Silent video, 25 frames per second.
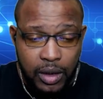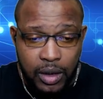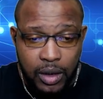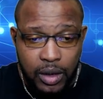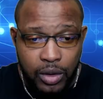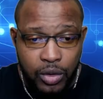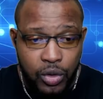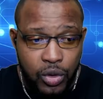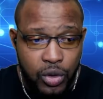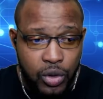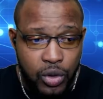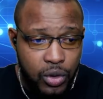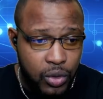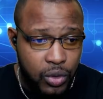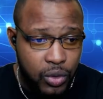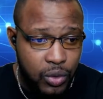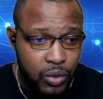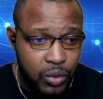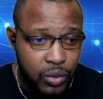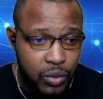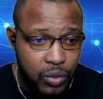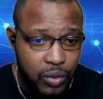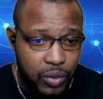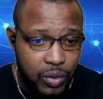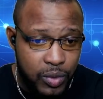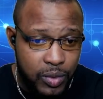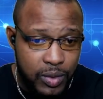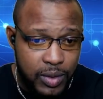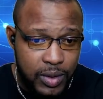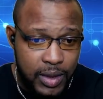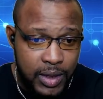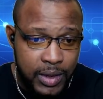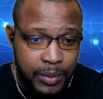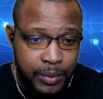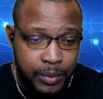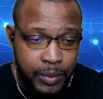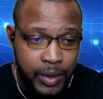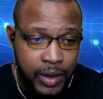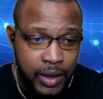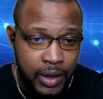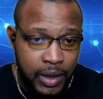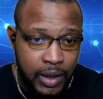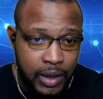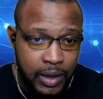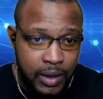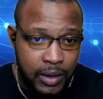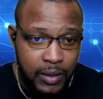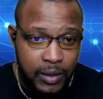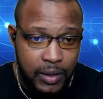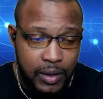no, I
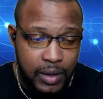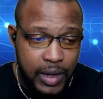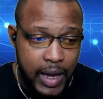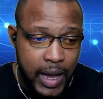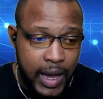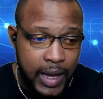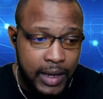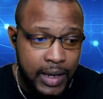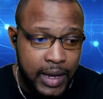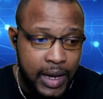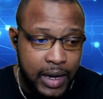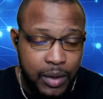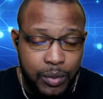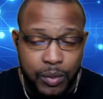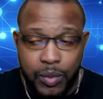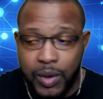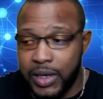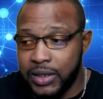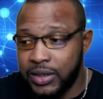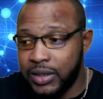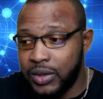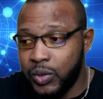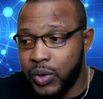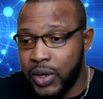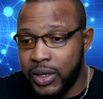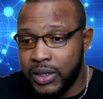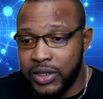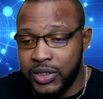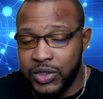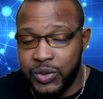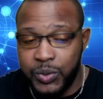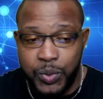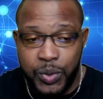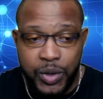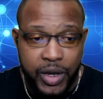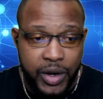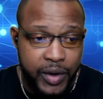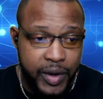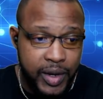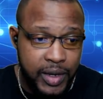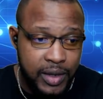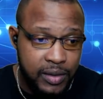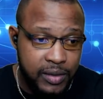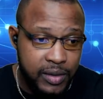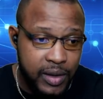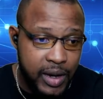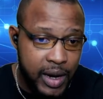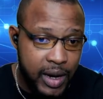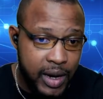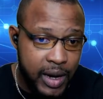can imagine what his
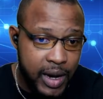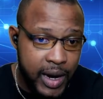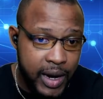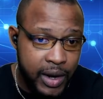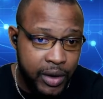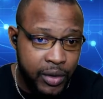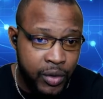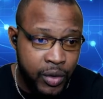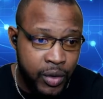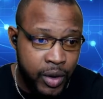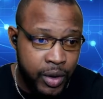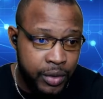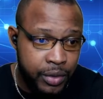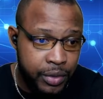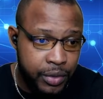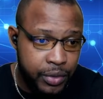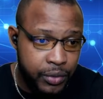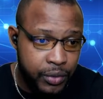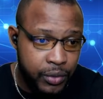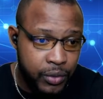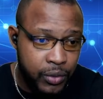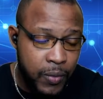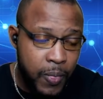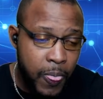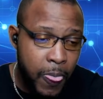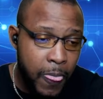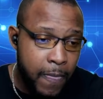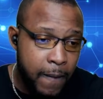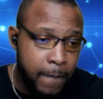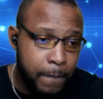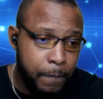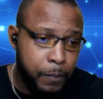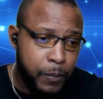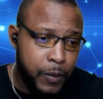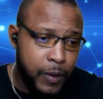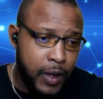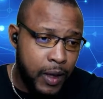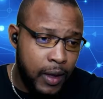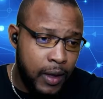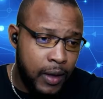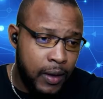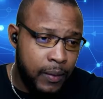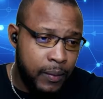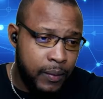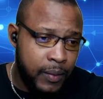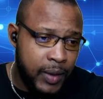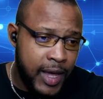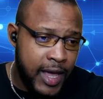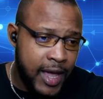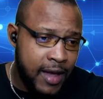parents are going through. I
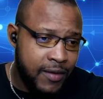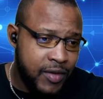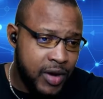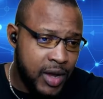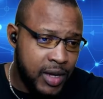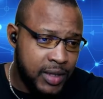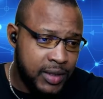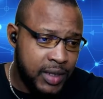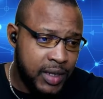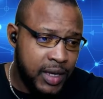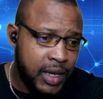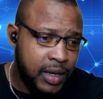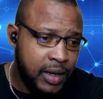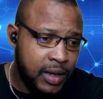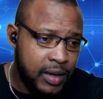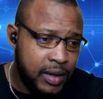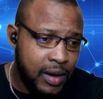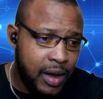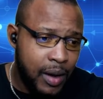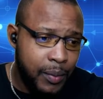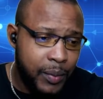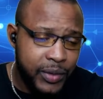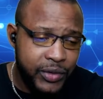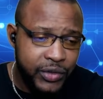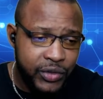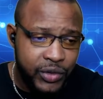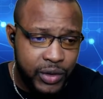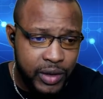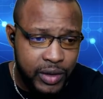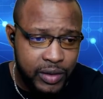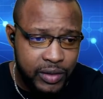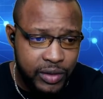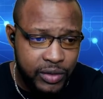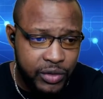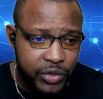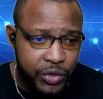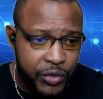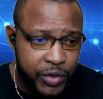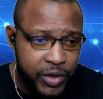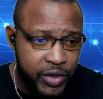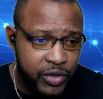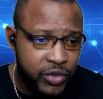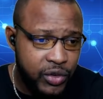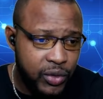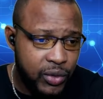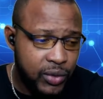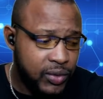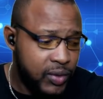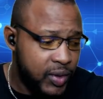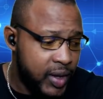have not taken the opportunity to reach
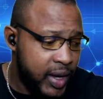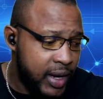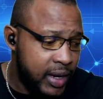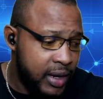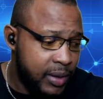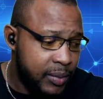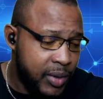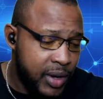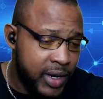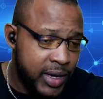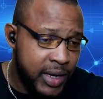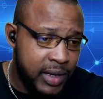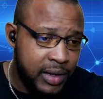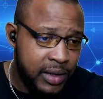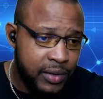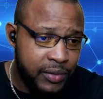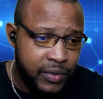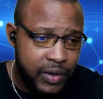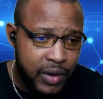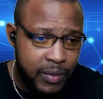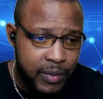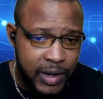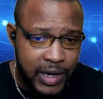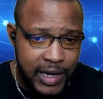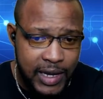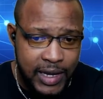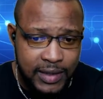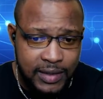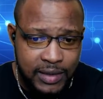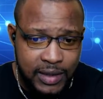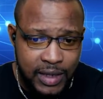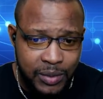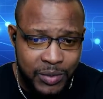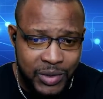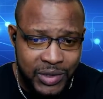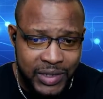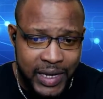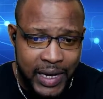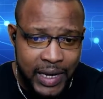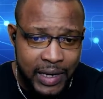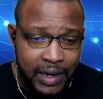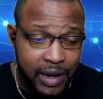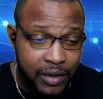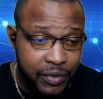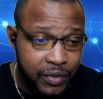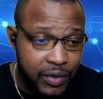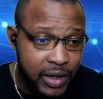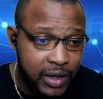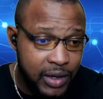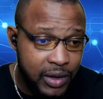out to anybody in the family as yet, but I
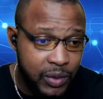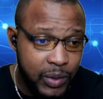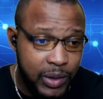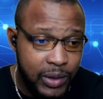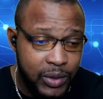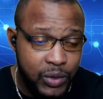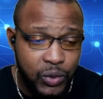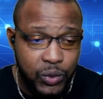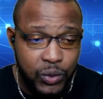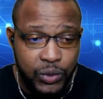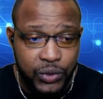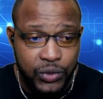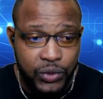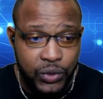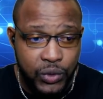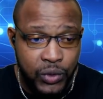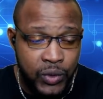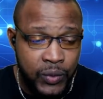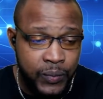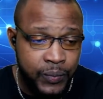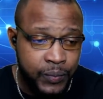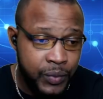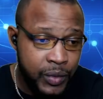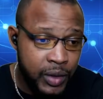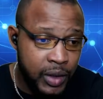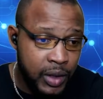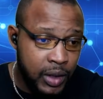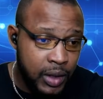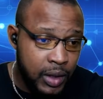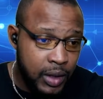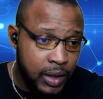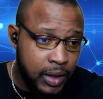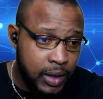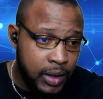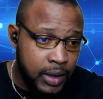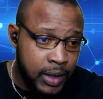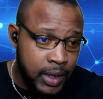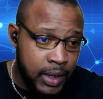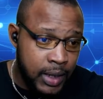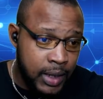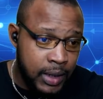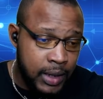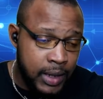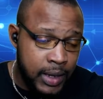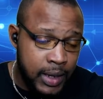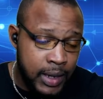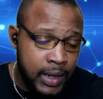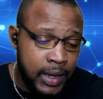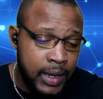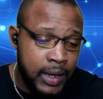definitely will do so. And
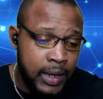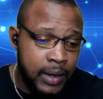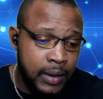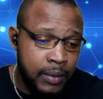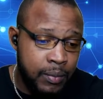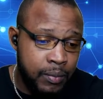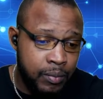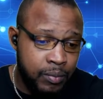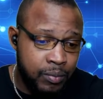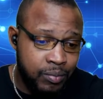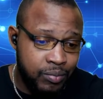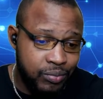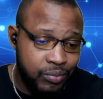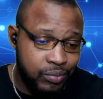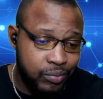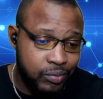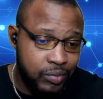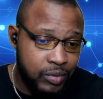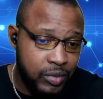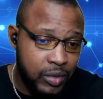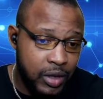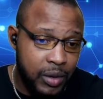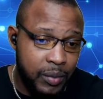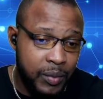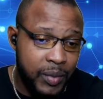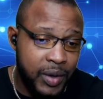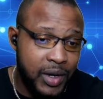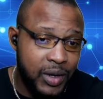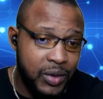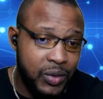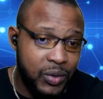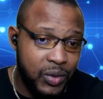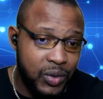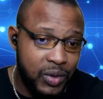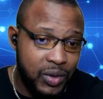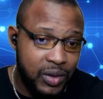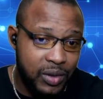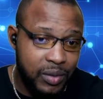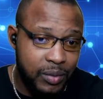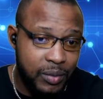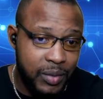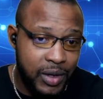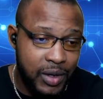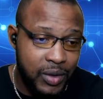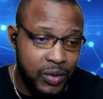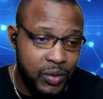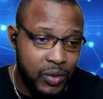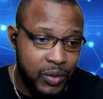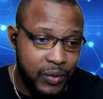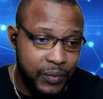I'm gonna
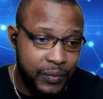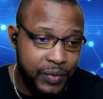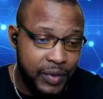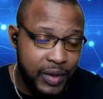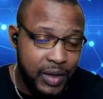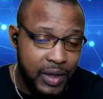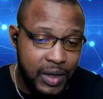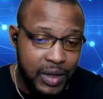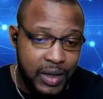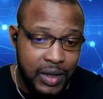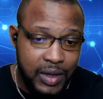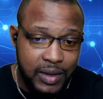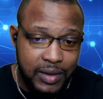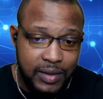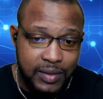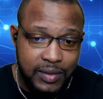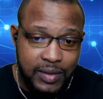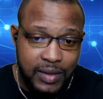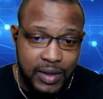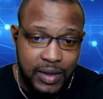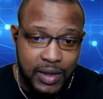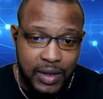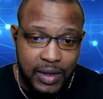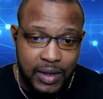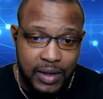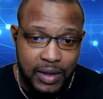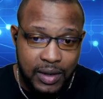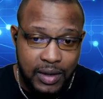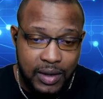know. See,